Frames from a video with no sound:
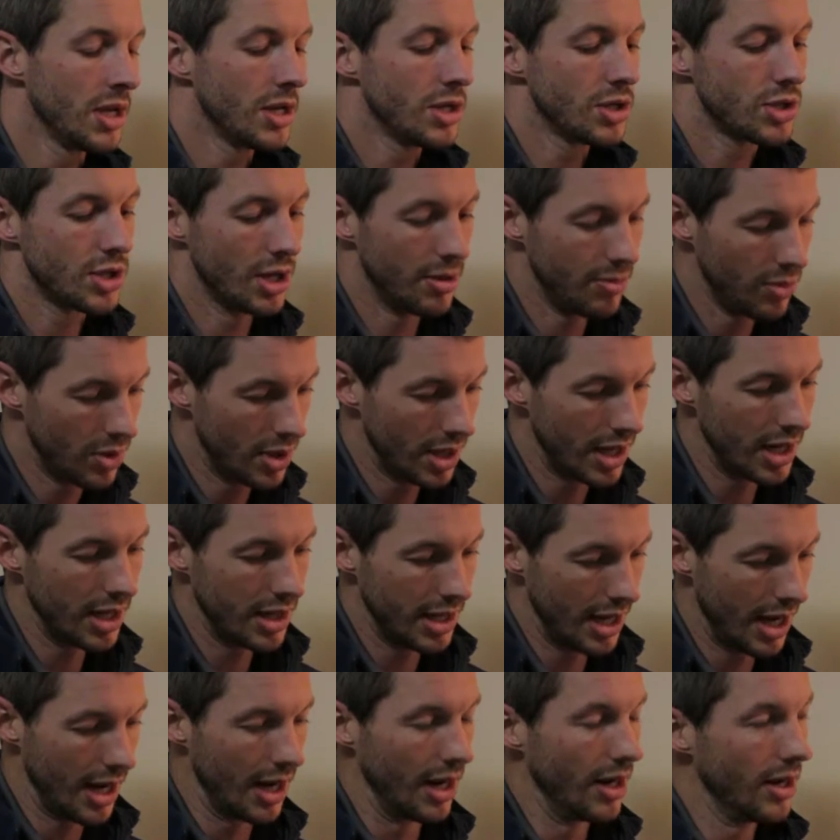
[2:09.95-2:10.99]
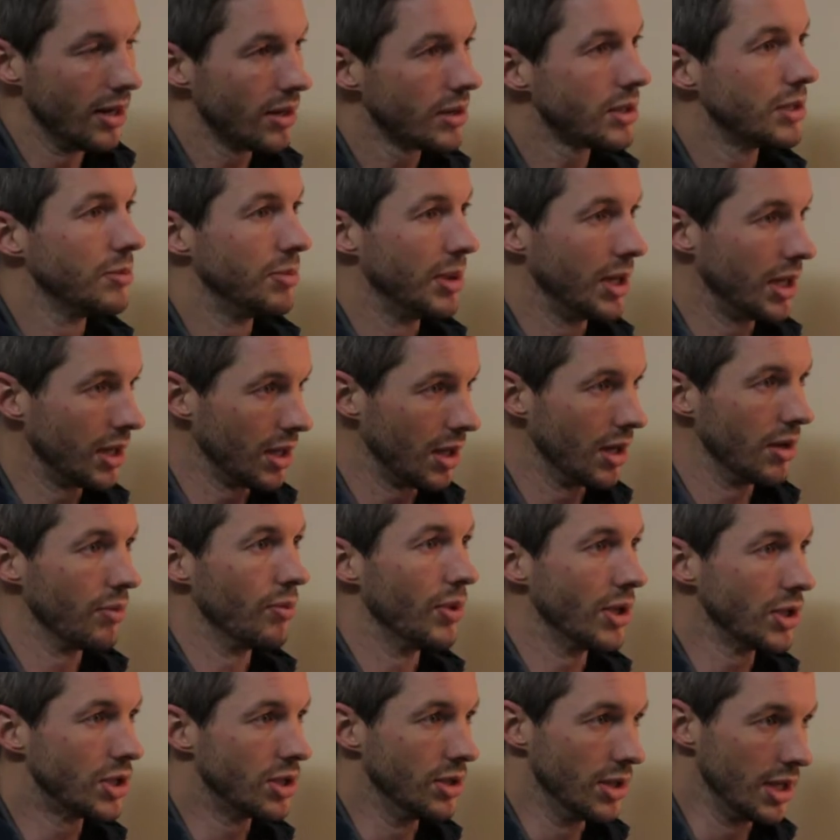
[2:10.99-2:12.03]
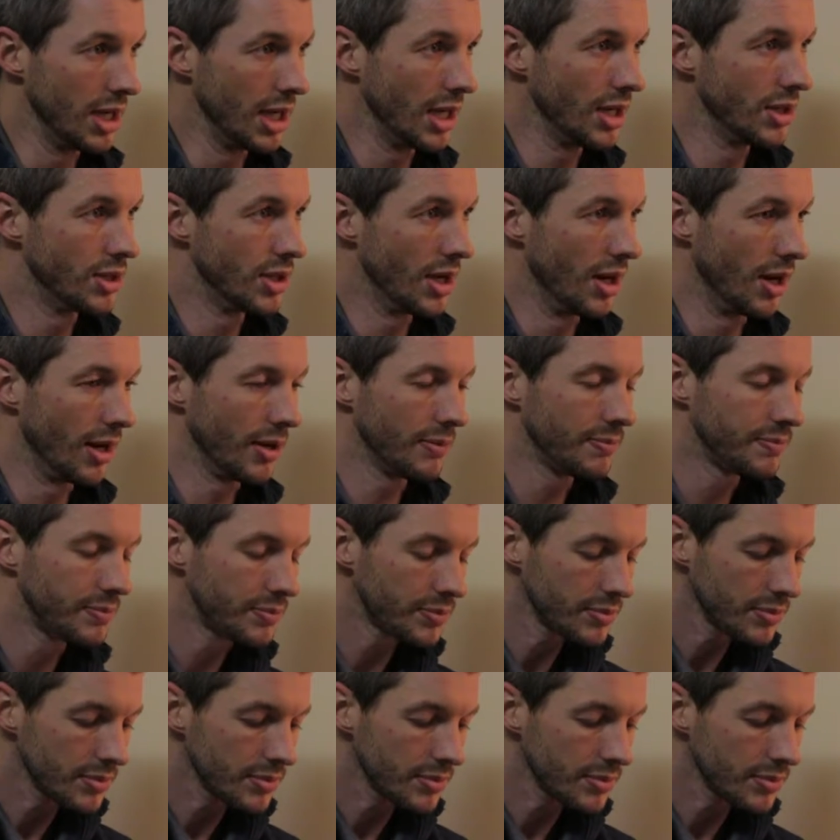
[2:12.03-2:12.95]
Somewhere in there, depending on what your needs are,